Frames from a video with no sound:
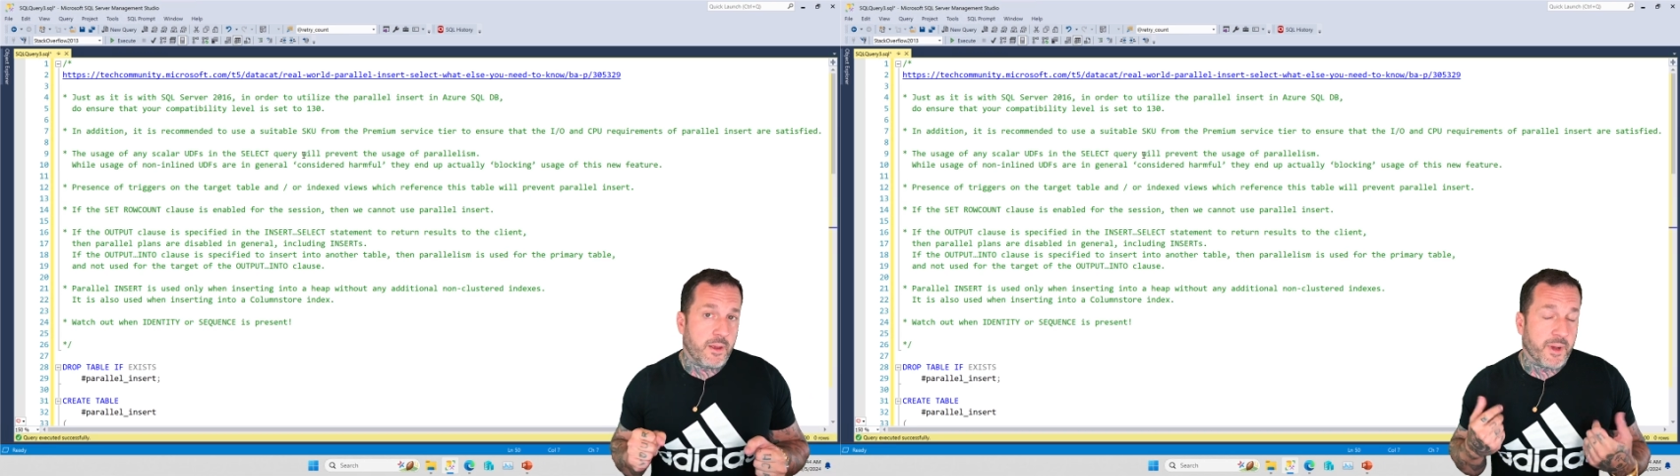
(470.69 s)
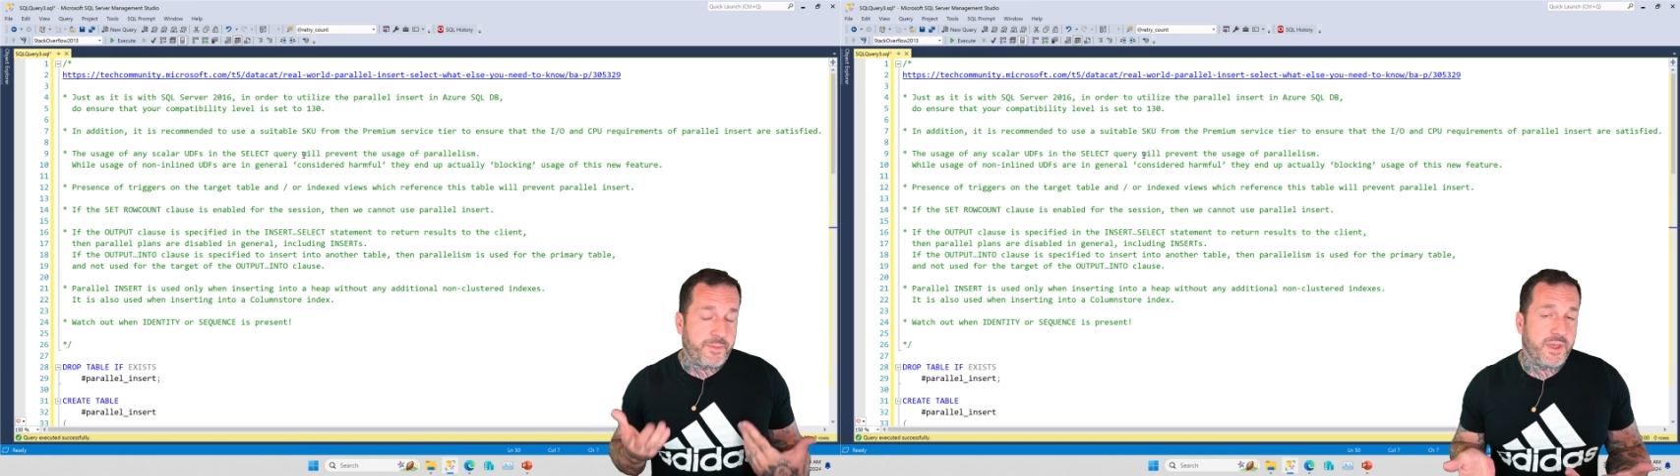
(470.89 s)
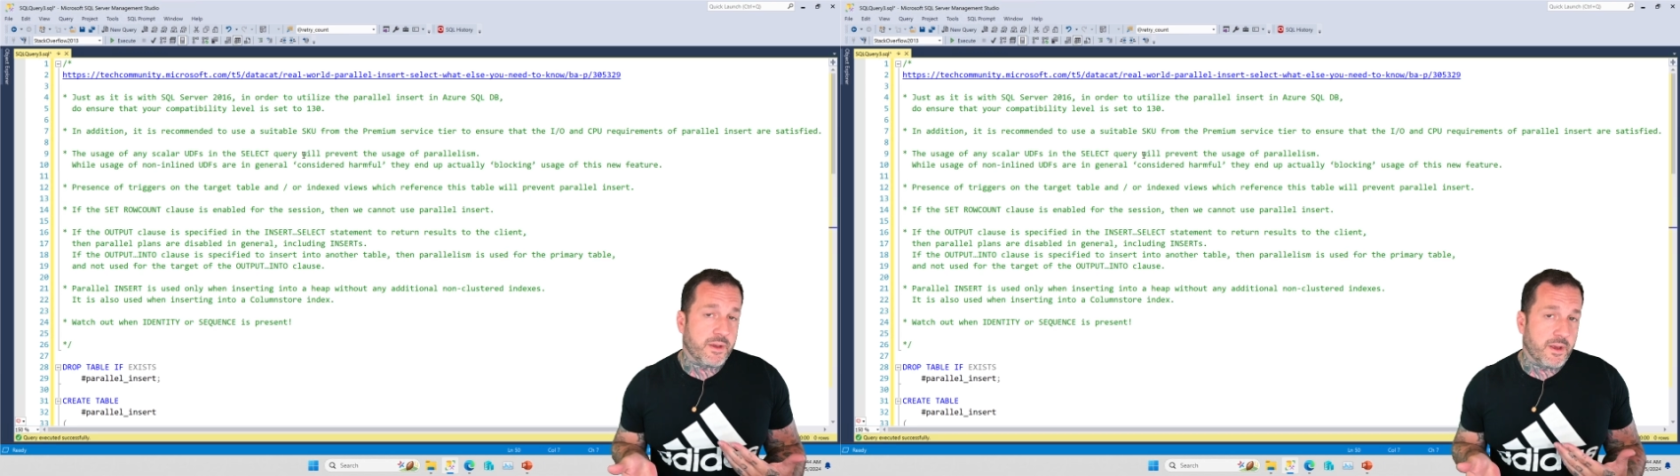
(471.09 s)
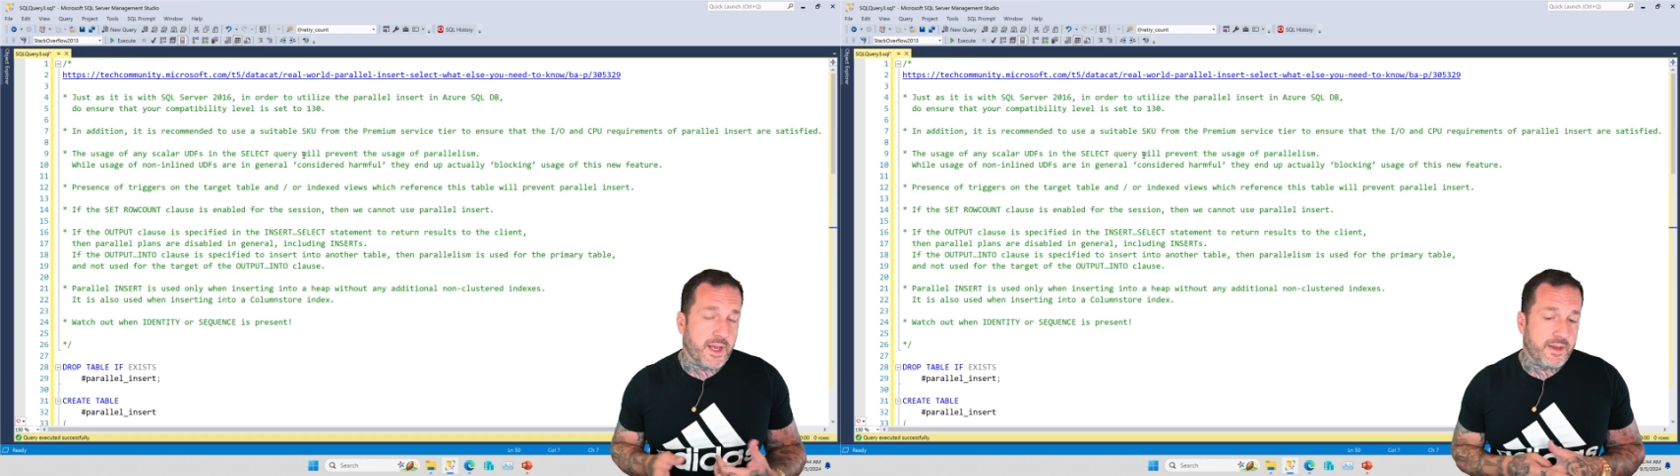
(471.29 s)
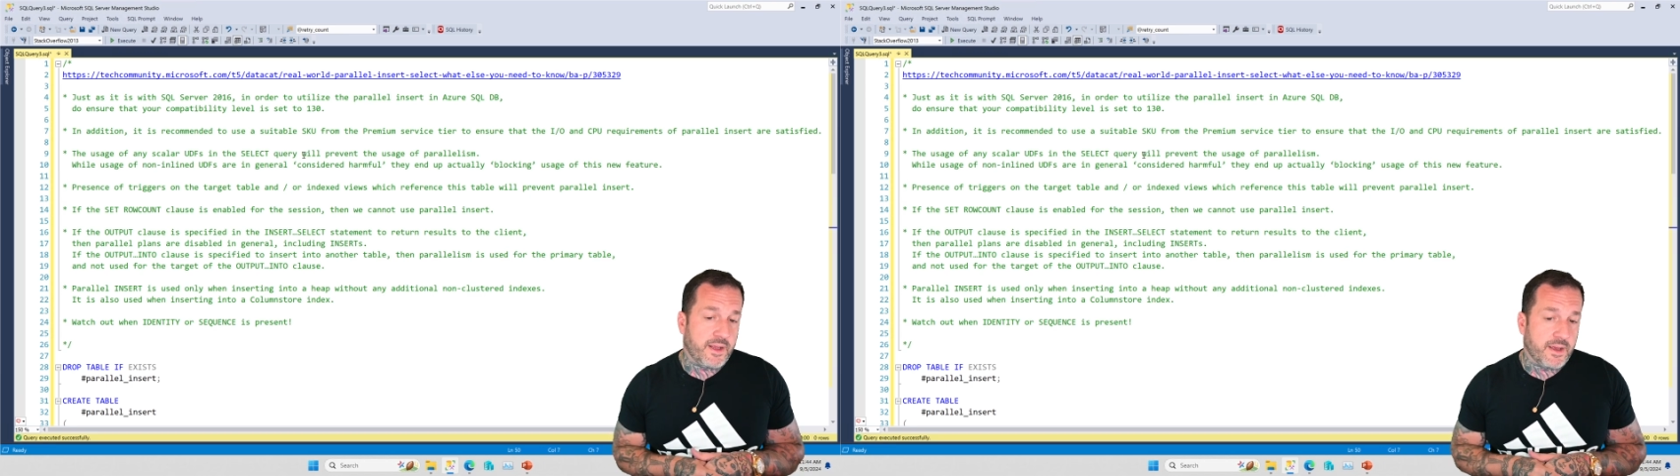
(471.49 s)
It might be a good
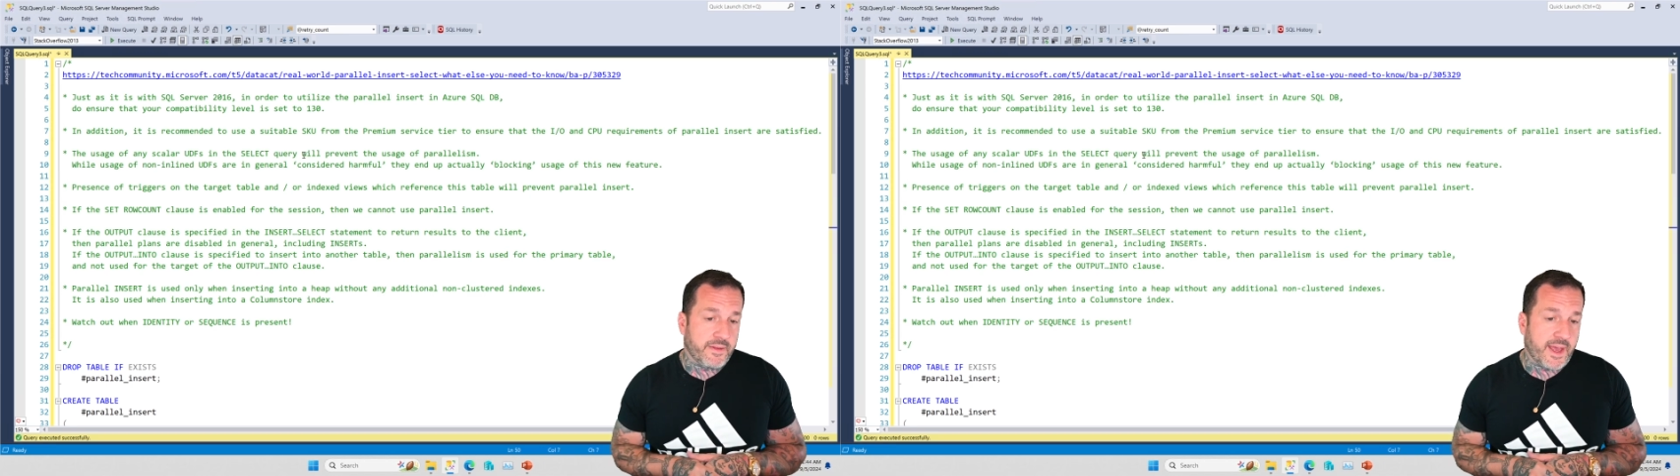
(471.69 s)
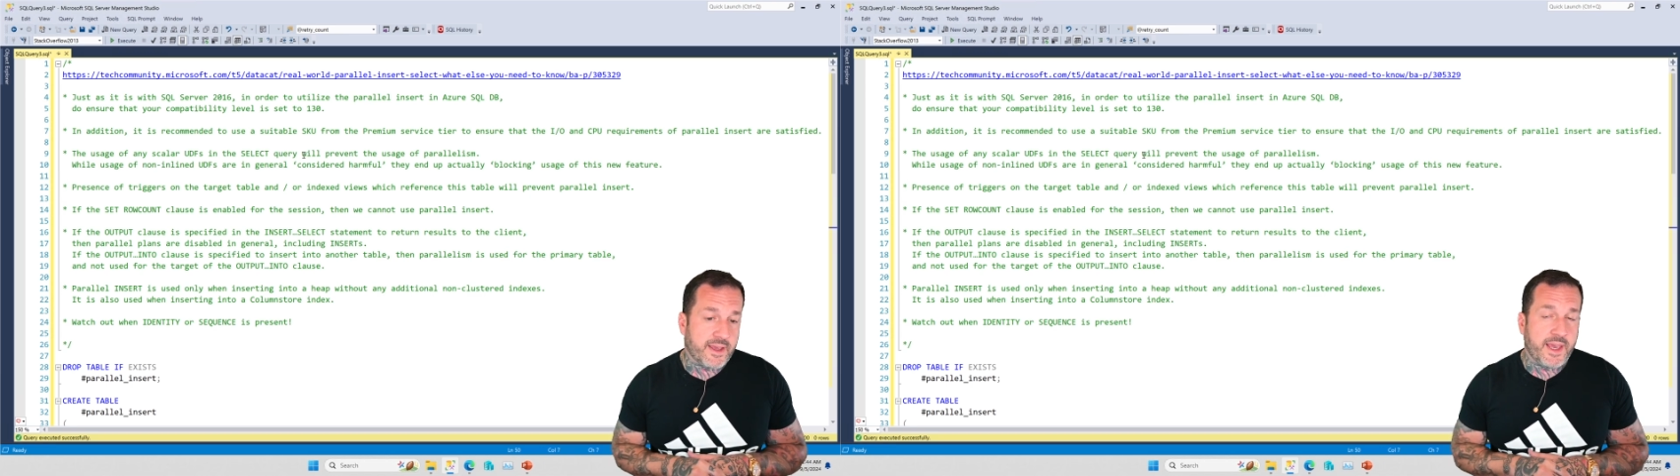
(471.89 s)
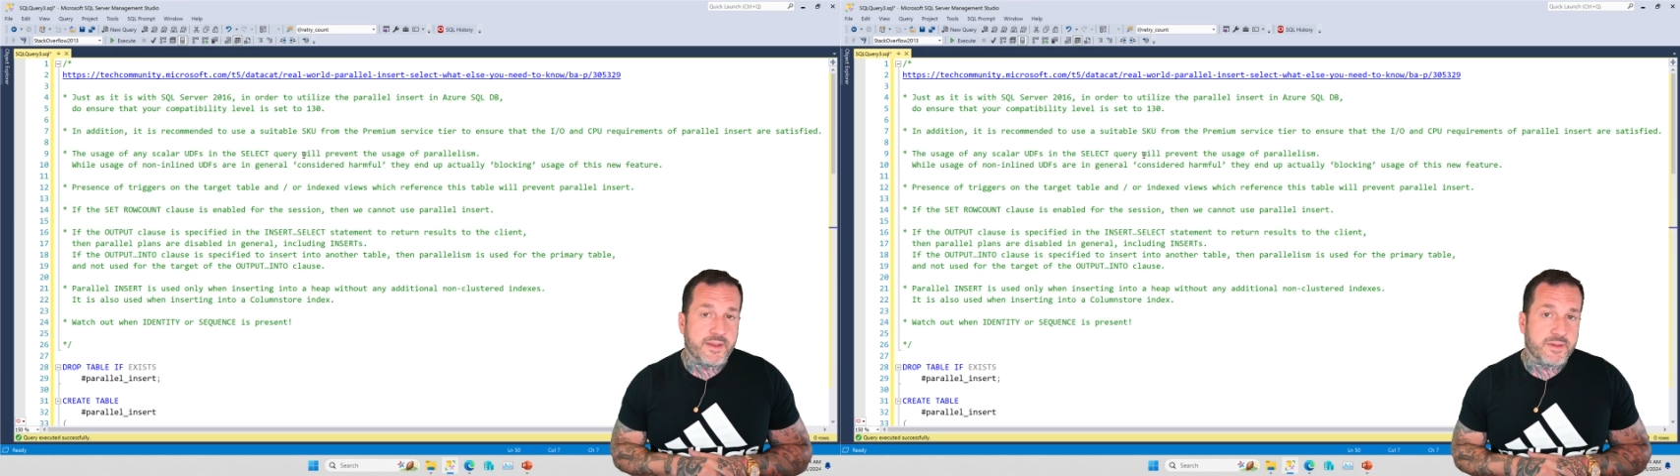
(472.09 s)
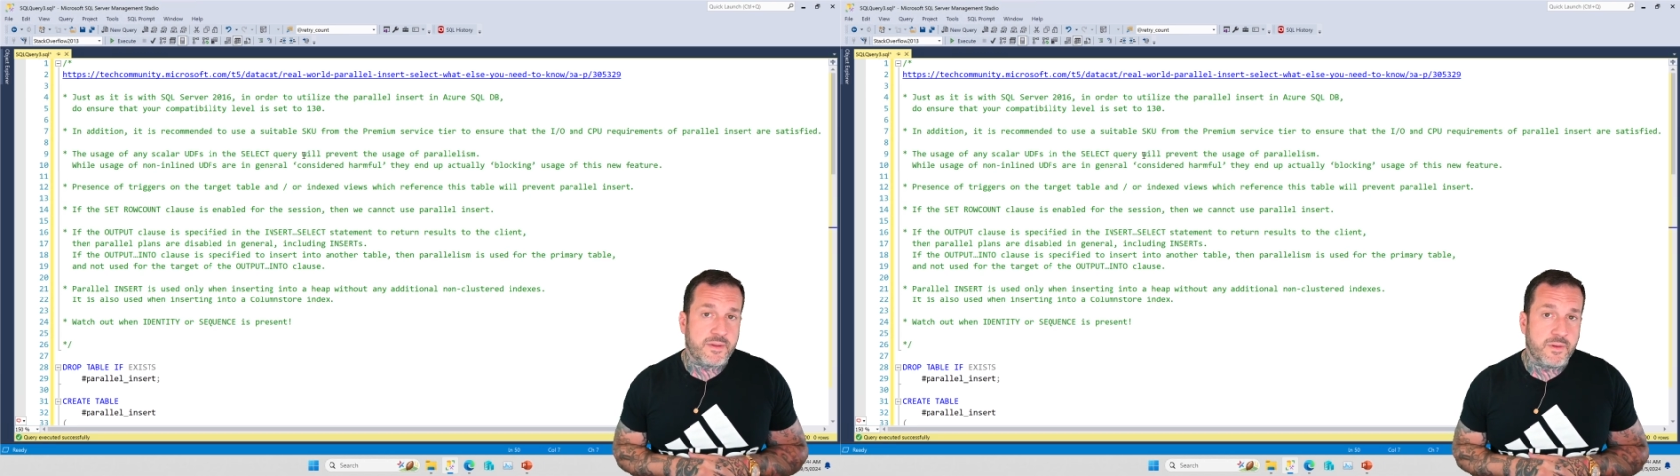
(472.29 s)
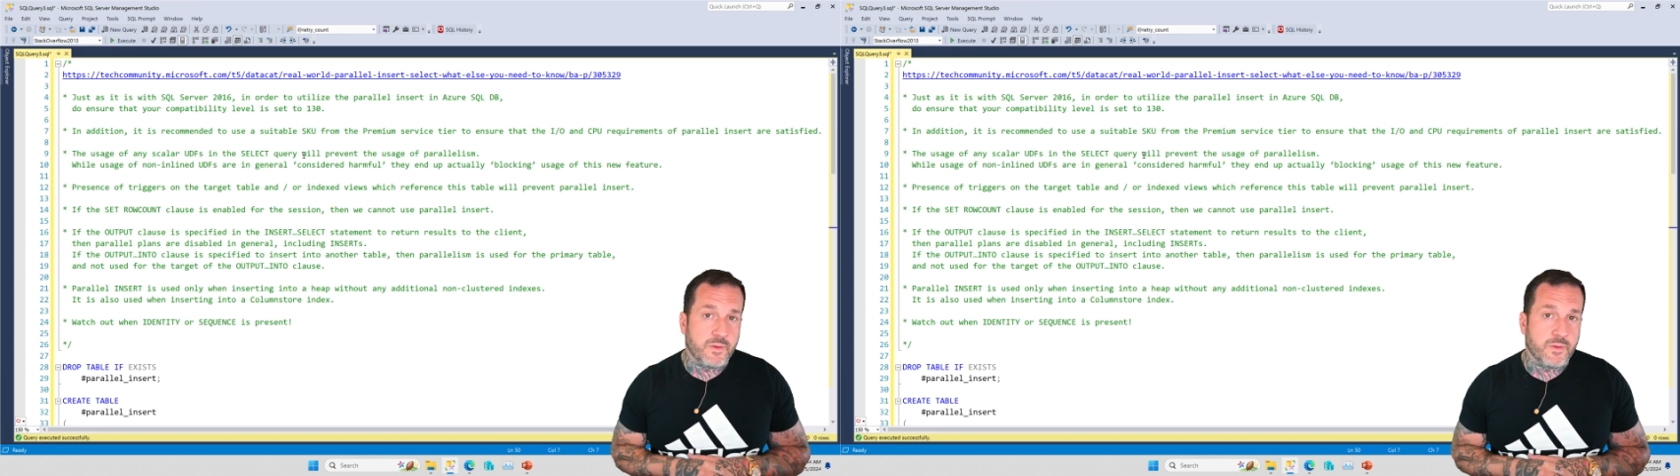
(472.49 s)
idea in that case
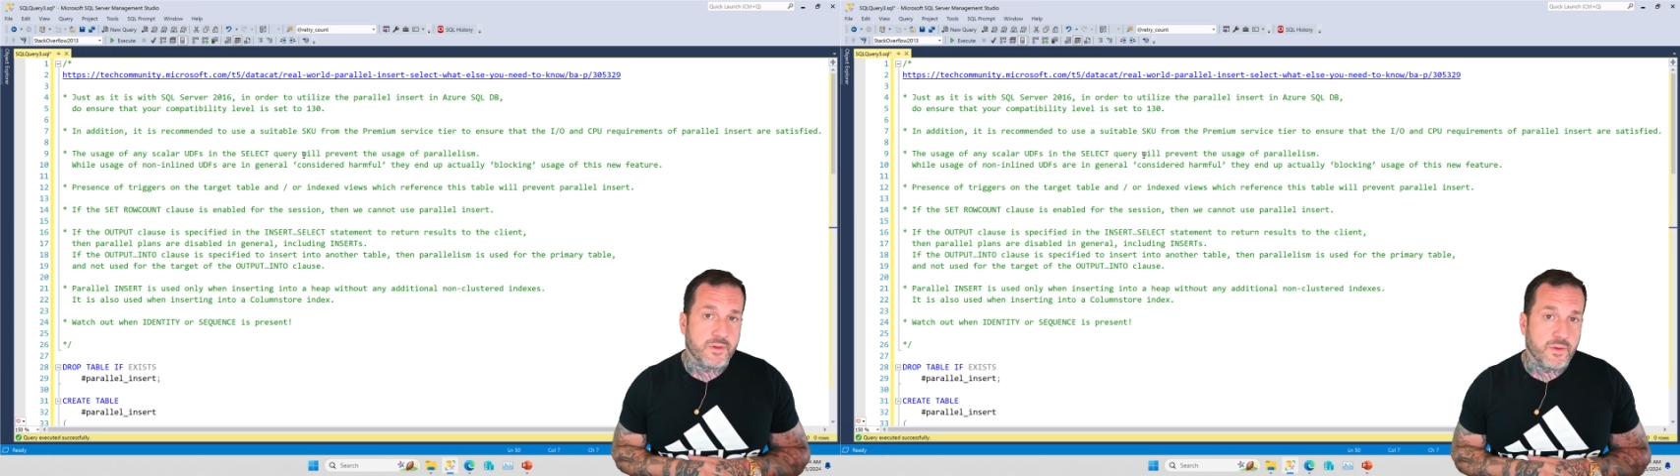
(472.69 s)
to